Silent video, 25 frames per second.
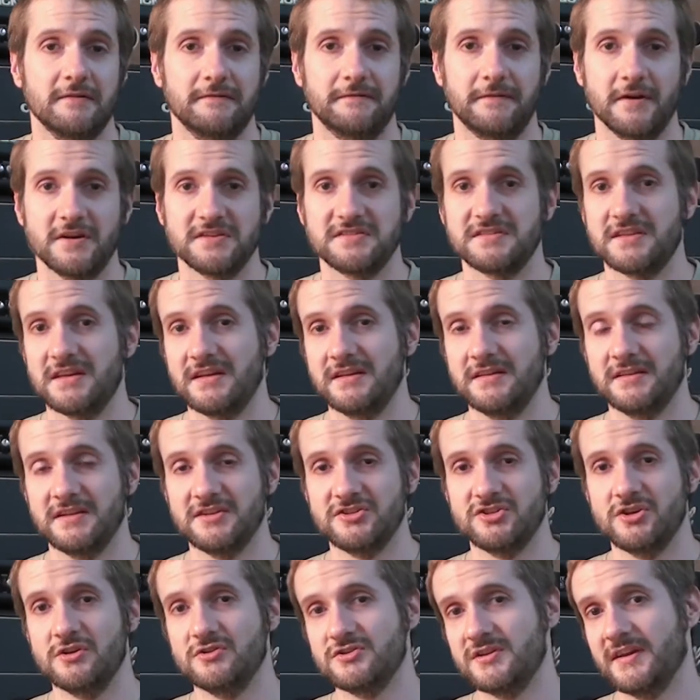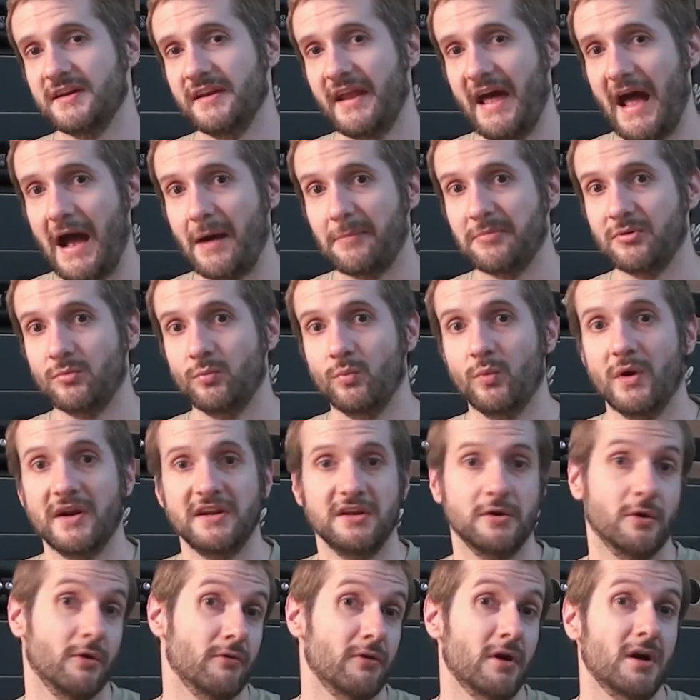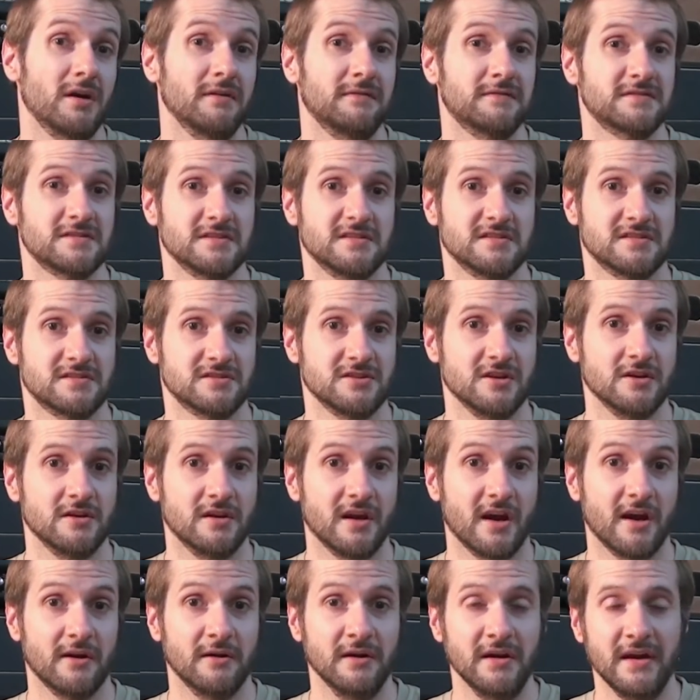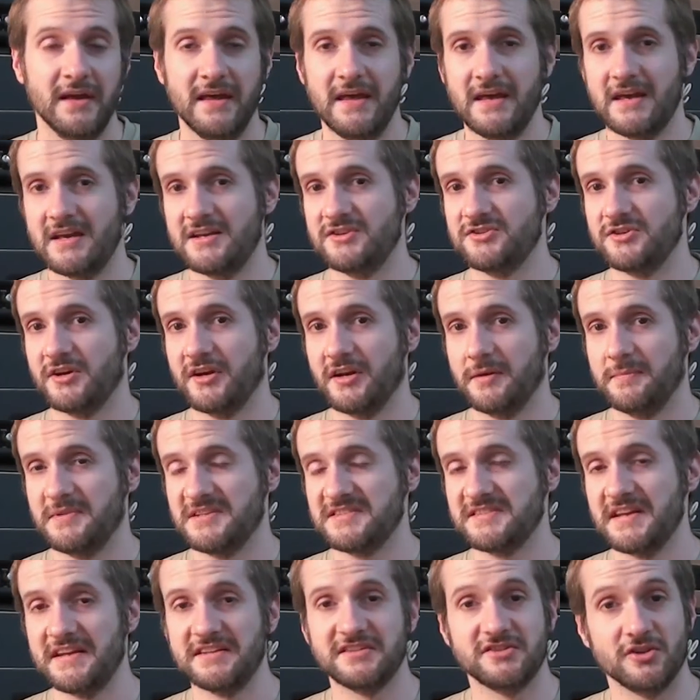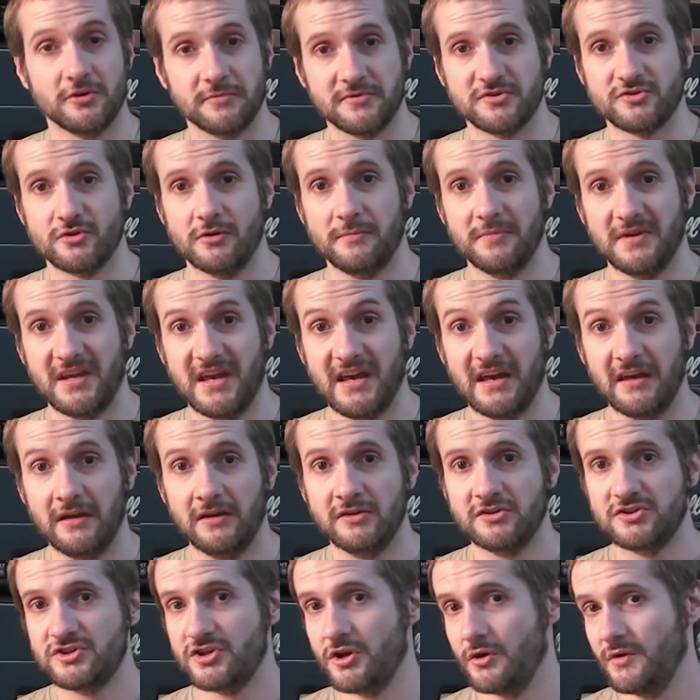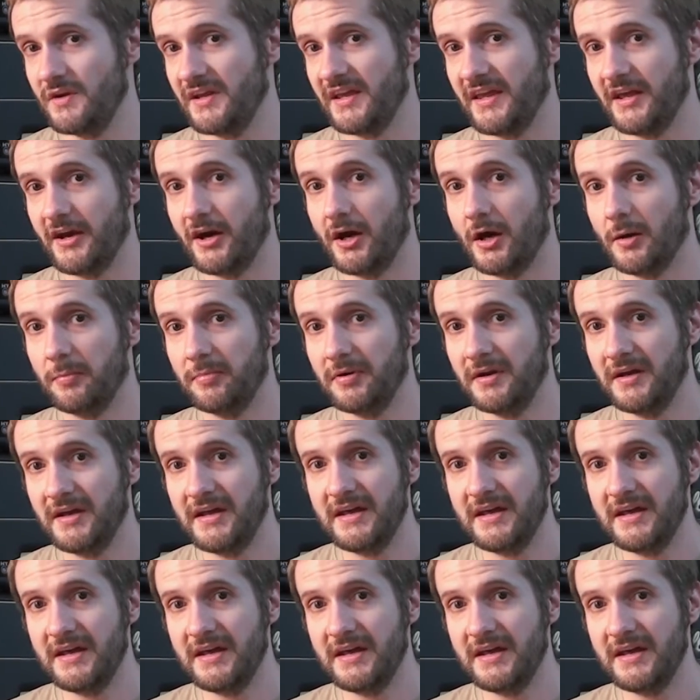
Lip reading: First thing that's usually going to happen when you arrive to the studio is you're going to be setting up the drum kit, tuning it up,